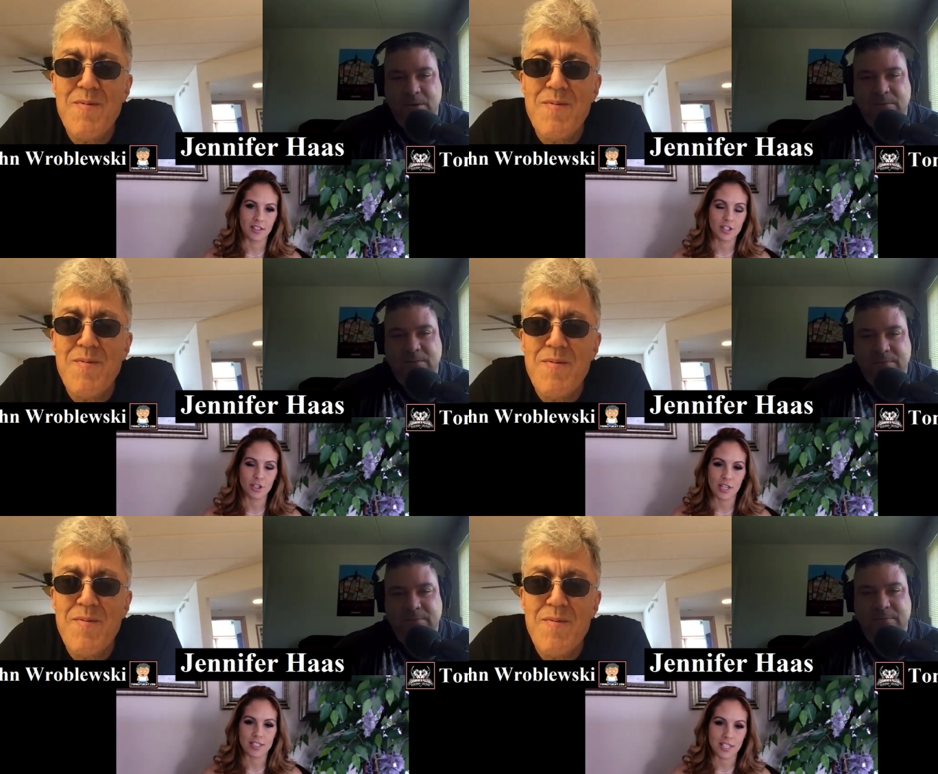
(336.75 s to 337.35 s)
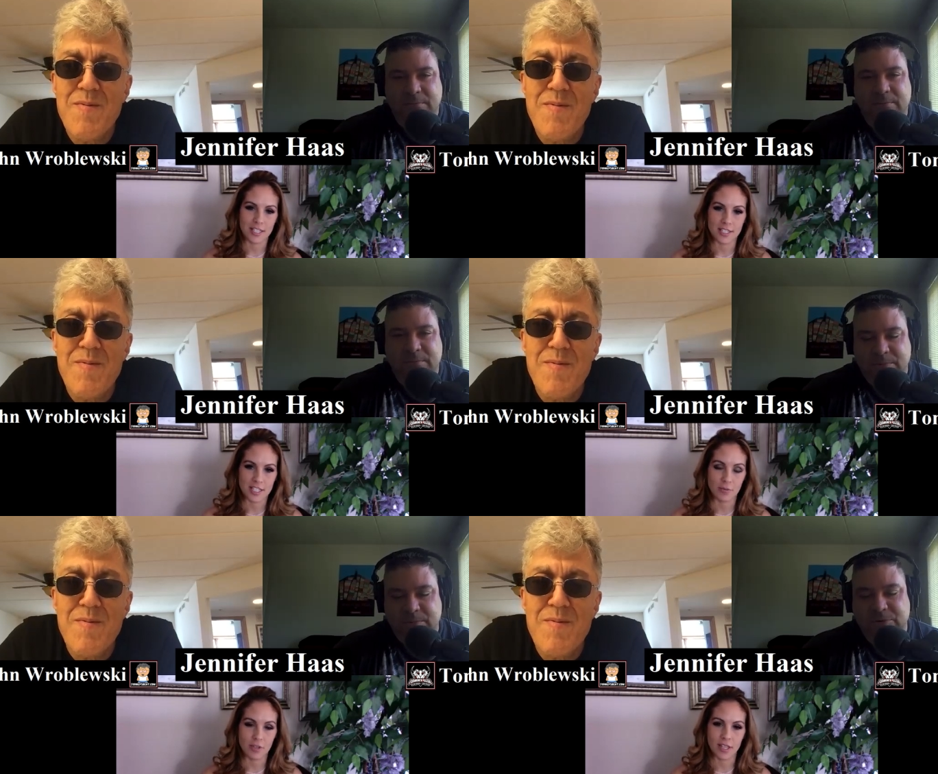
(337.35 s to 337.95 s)
Speaker 1: translate to
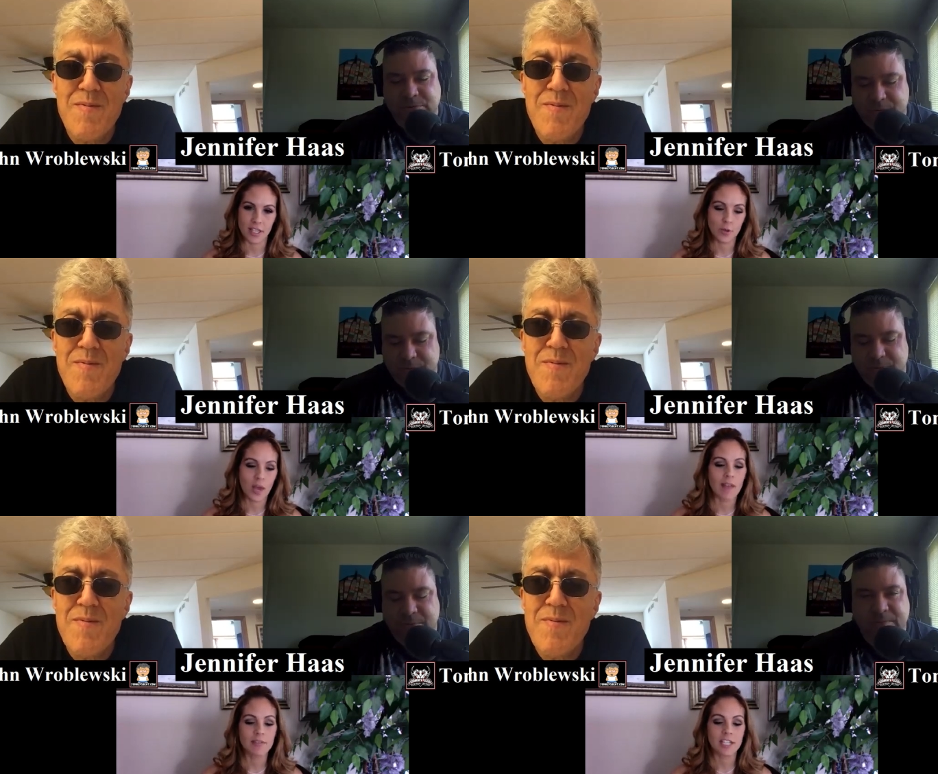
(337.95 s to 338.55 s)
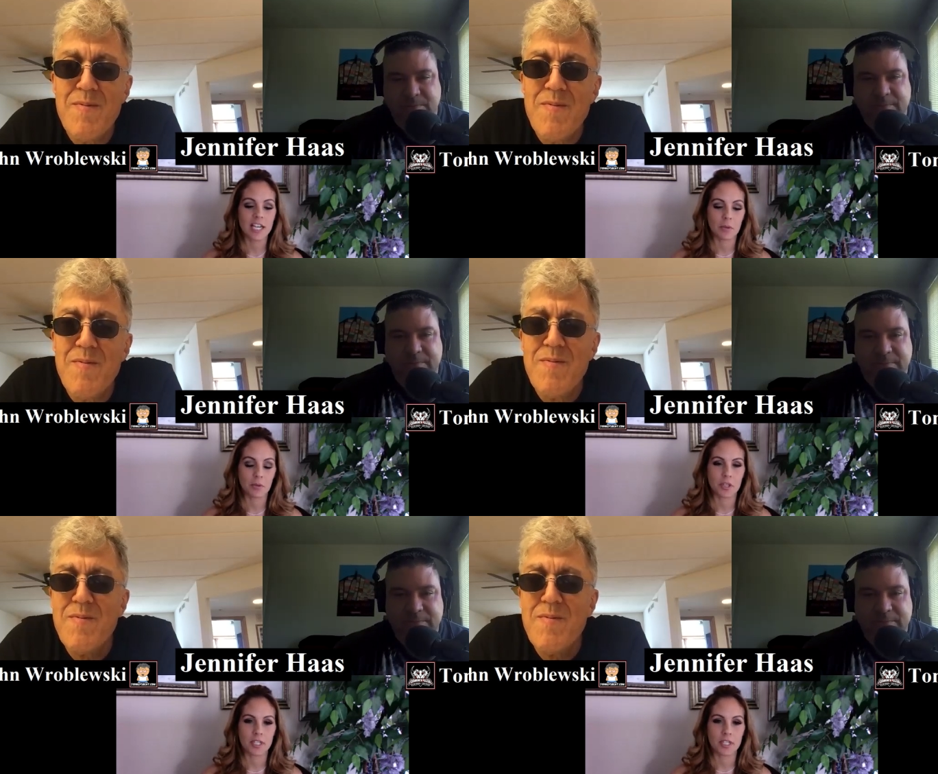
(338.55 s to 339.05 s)
someone like you have to come up with a